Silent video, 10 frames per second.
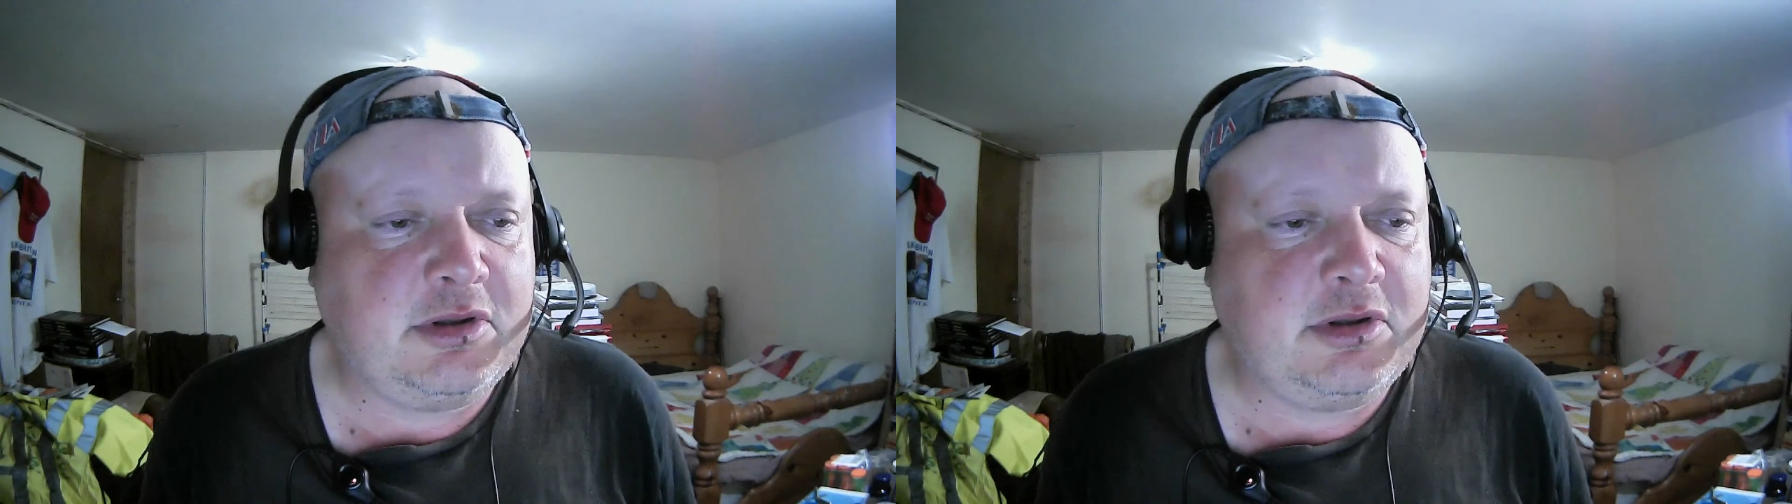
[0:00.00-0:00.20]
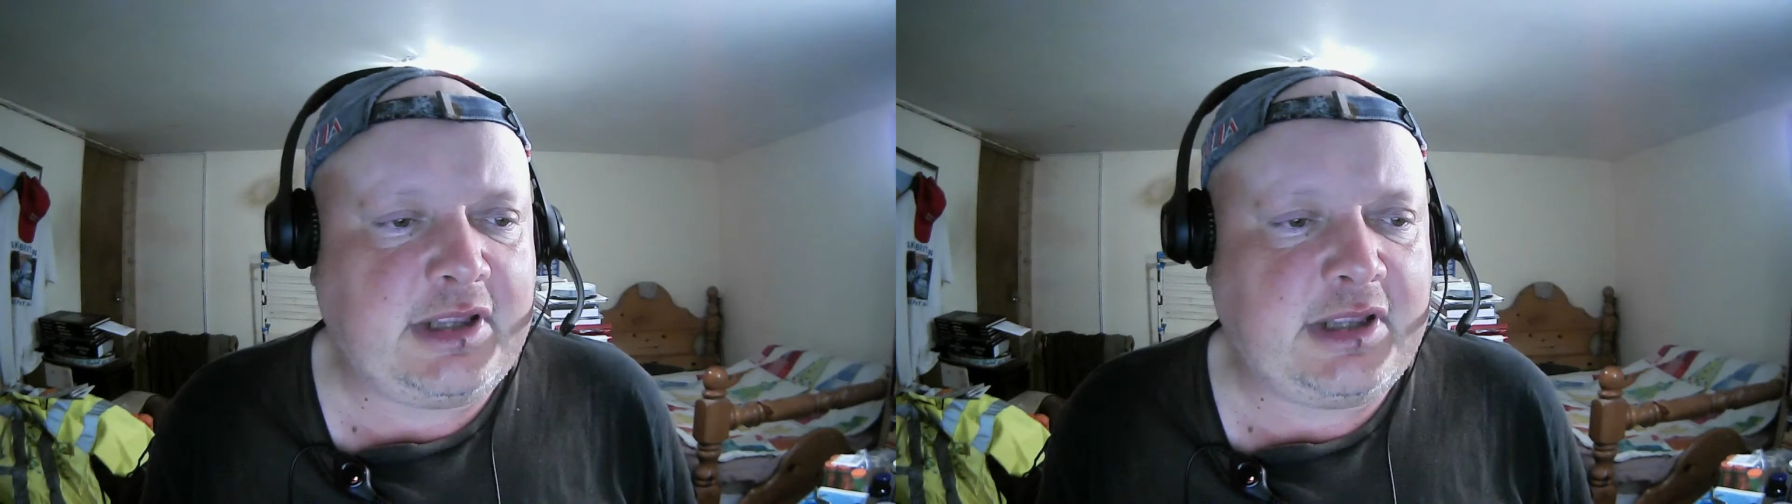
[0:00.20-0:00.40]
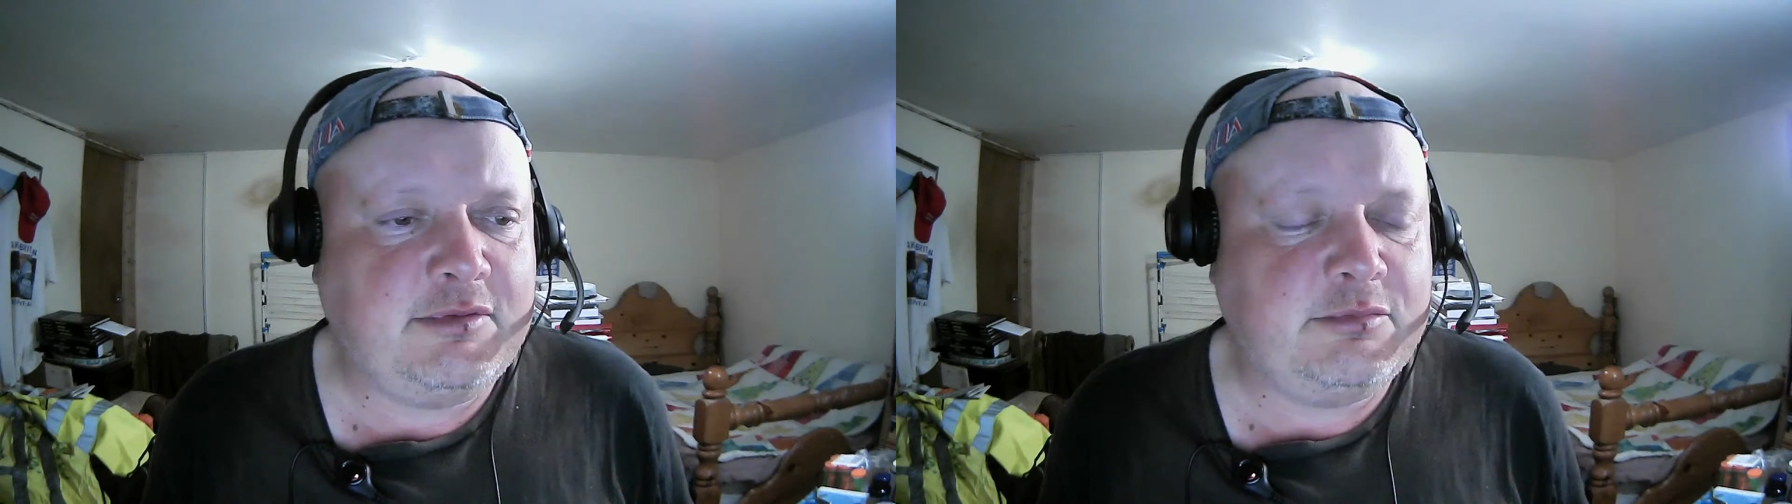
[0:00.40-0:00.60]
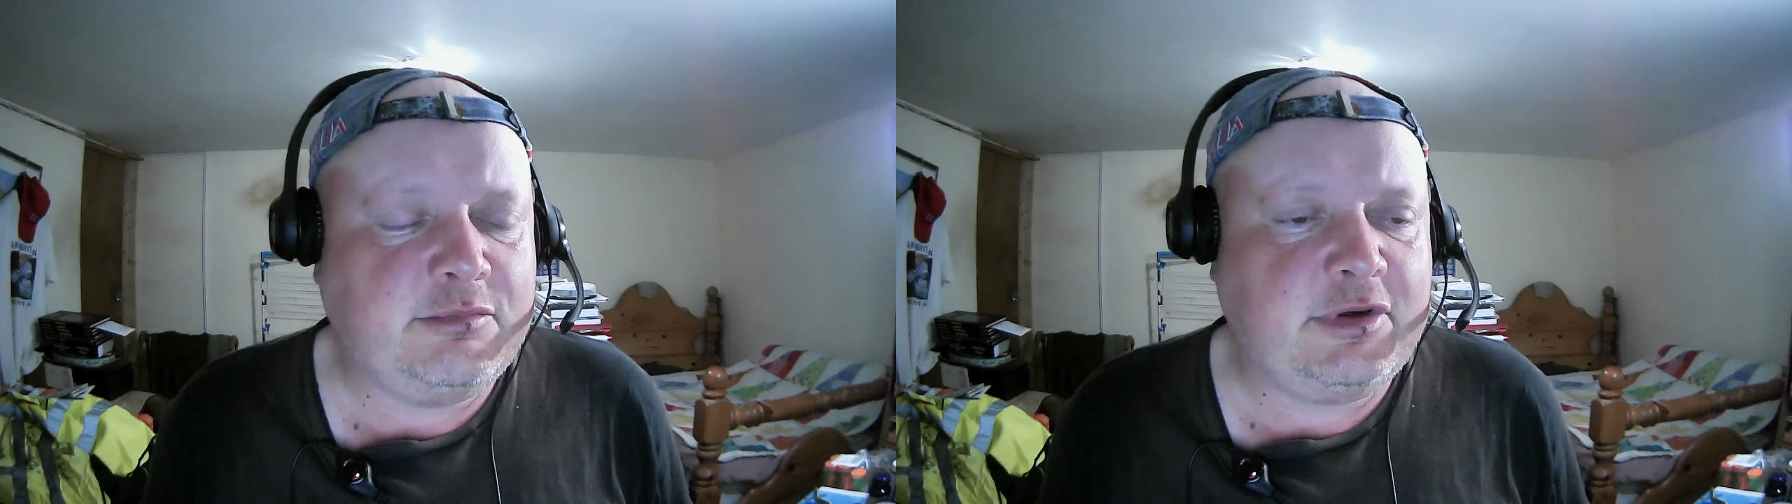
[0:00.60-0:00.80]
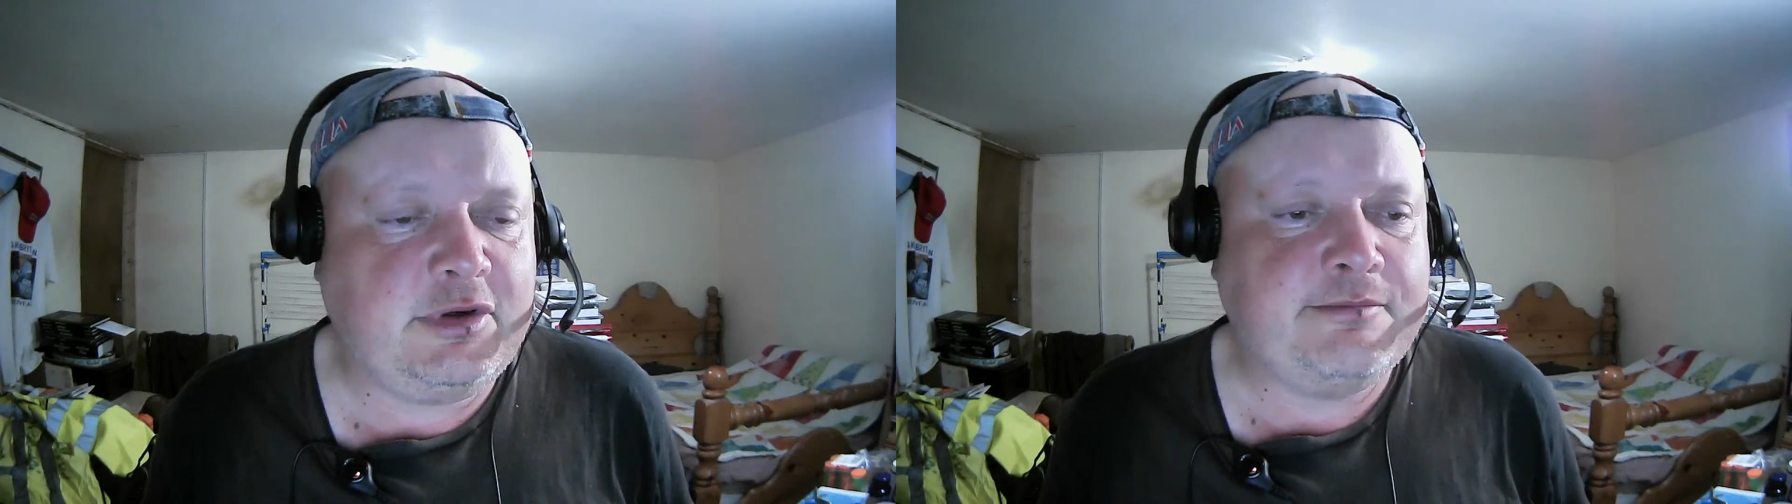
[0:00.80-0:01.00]
like they have in
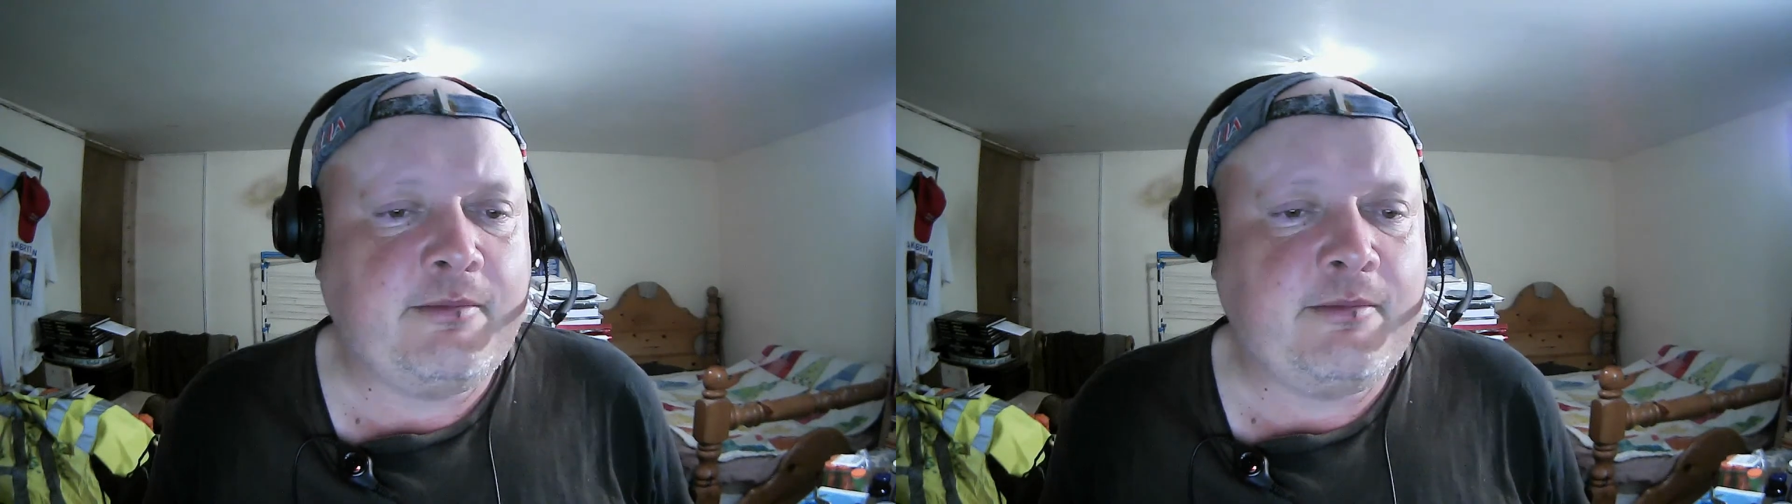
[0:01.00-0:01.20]
Britain,